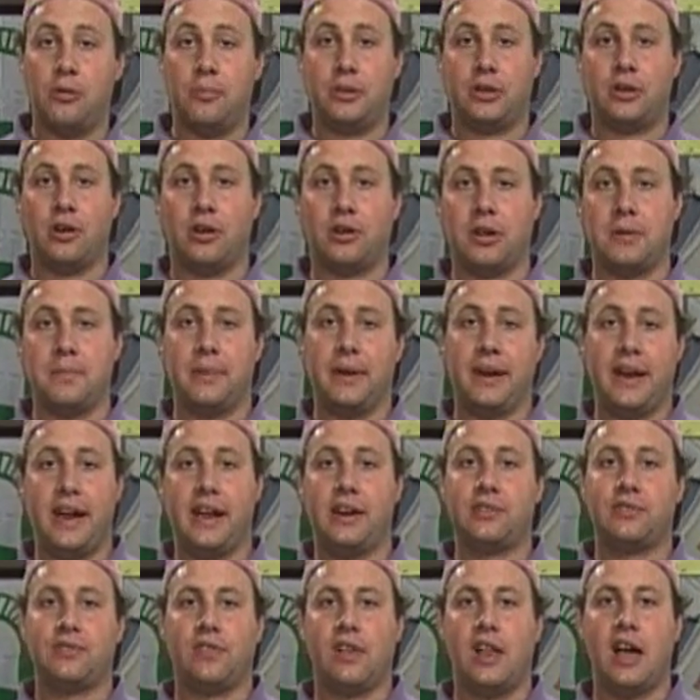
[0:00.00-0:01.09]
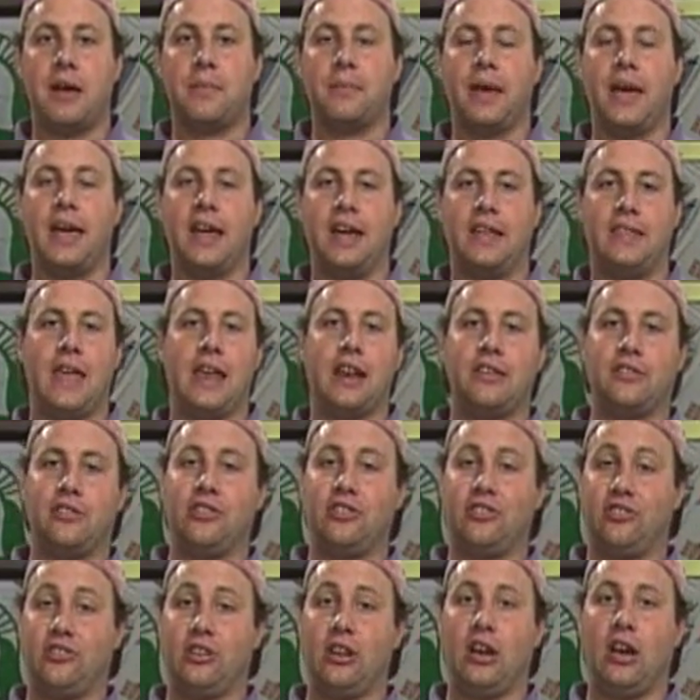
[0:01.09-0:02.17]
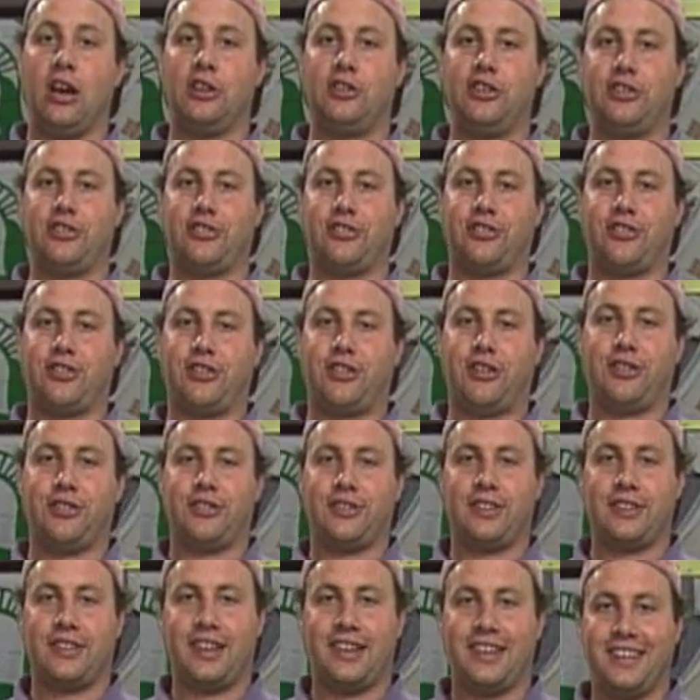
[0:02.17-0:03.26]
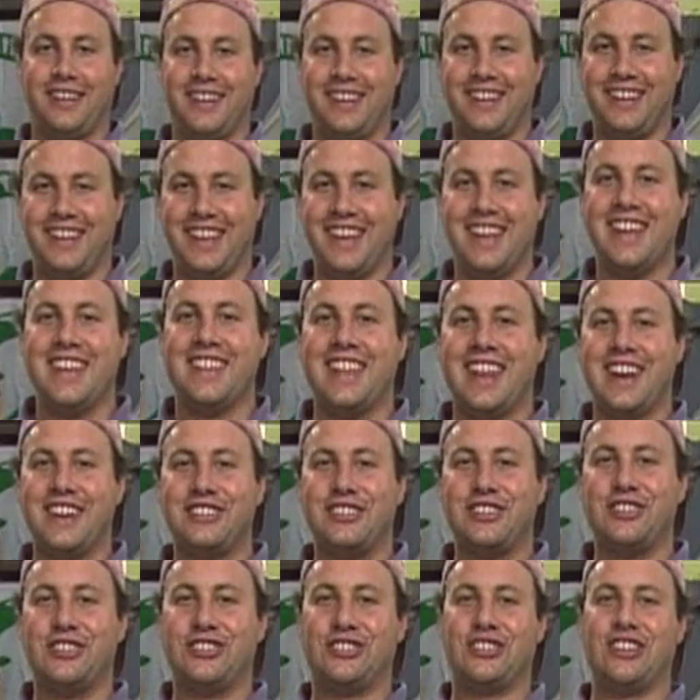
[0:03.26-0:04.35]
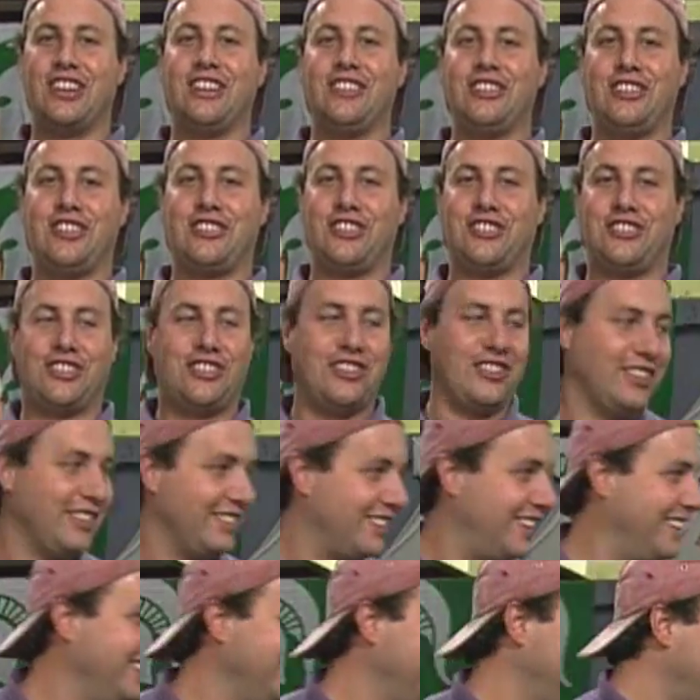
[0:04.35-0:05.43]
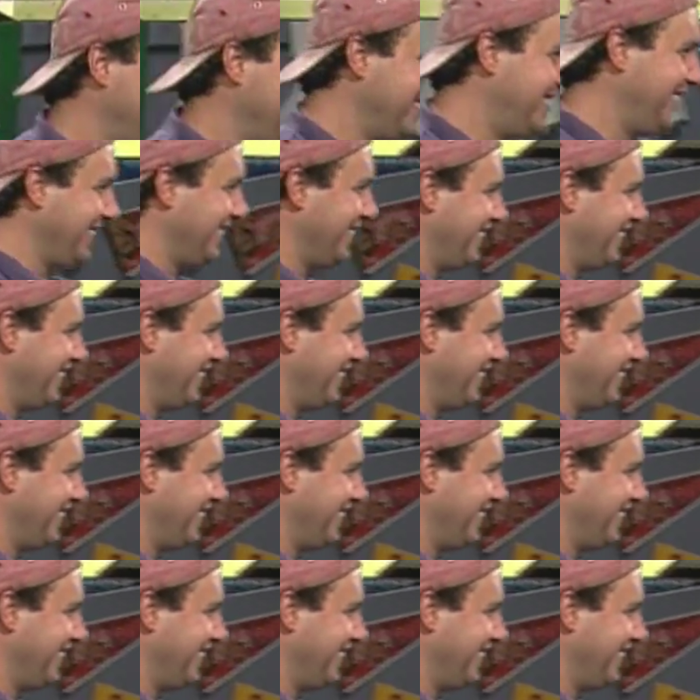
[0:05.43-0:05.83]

be cooking bananas flambe, and that is a dessert. That is dessert. You